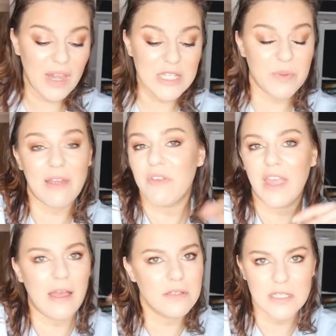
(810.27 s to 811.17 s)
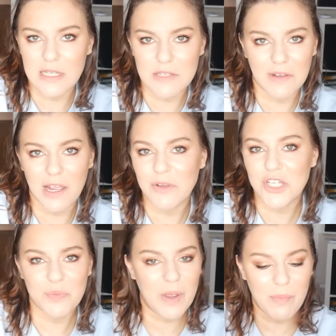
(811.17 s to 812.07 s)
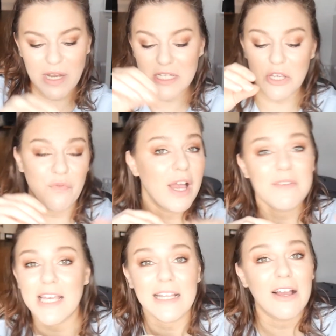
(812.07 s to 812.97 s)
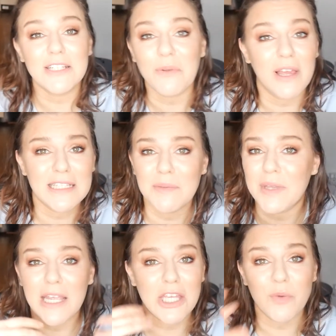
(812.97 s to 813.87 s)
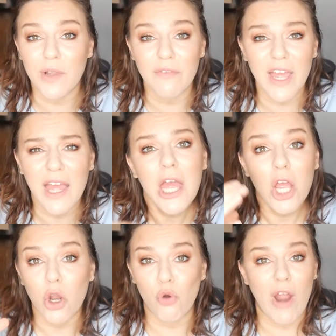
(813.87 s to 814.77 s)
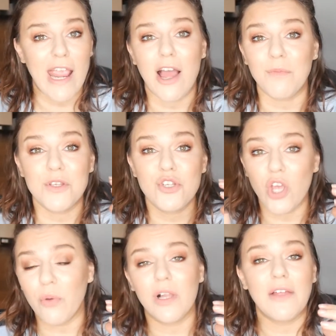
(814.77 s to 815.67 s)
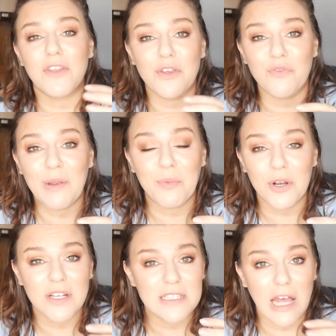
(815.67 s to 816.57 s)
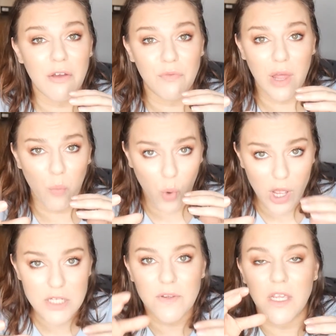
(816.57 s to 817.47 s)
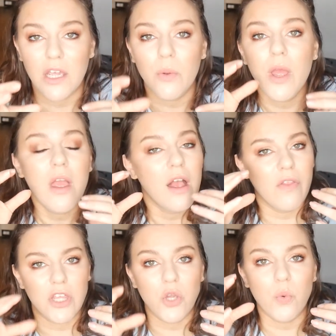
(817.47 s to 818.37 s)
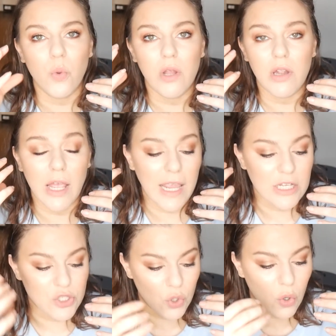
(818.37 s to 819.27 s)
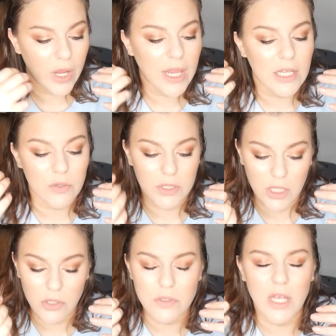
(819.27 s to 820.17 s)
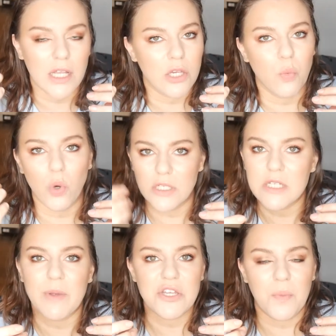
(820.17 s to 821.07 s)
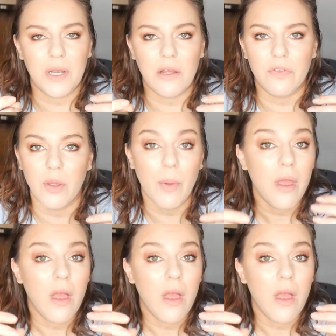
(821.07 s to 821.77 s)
As with everything else that's in this video, it's just my opinion. So if I'm saying that I don't like something and you love it, great. I'm so glad that you found products that have like worked for you and that you like enjoy and you use and you want to spend your money on them.